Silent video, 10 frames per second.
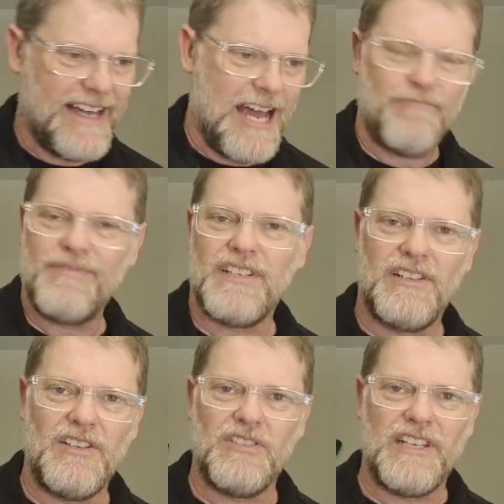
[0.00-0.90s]

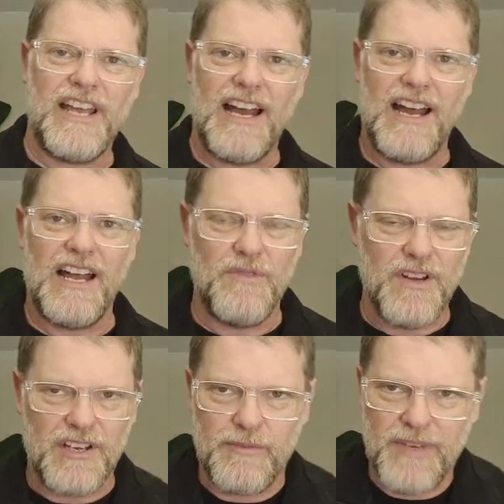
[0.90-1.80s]
Absolutely hard
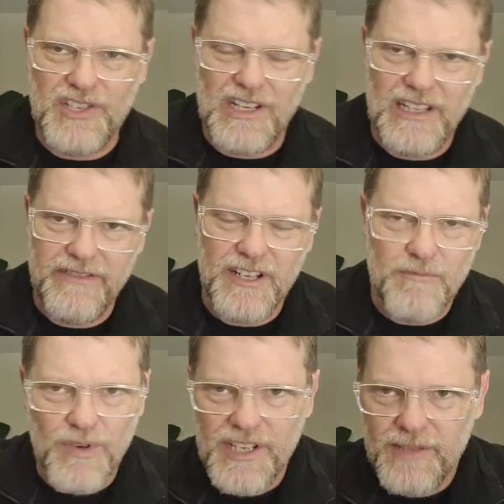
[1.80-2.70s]
work, especially living
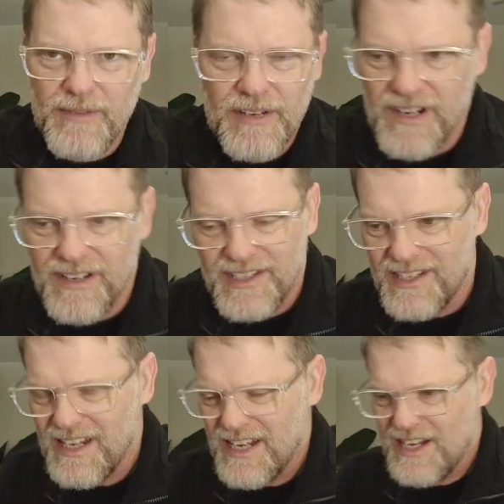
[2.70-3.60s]
in Brisbane where
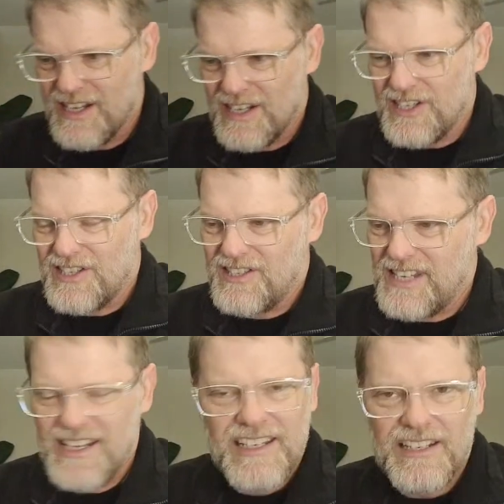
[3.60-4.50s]
it's
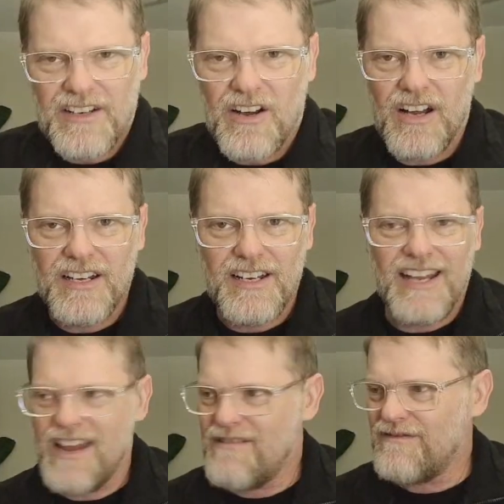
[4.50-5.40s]
stinking hot
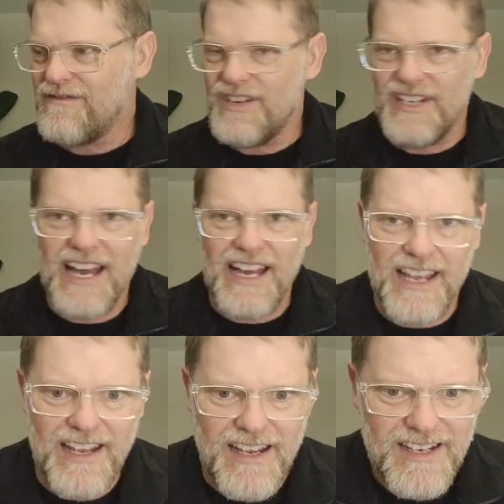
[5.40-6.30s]
every
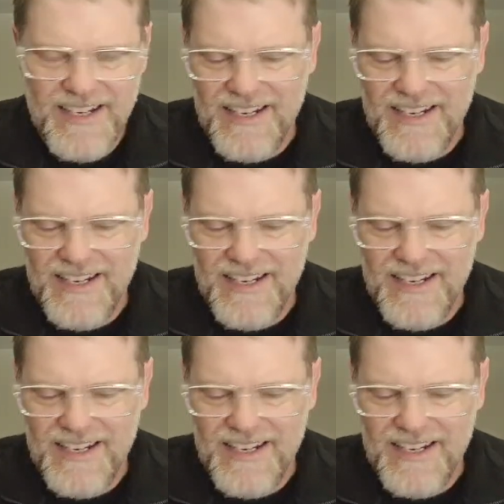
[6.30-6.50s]
day.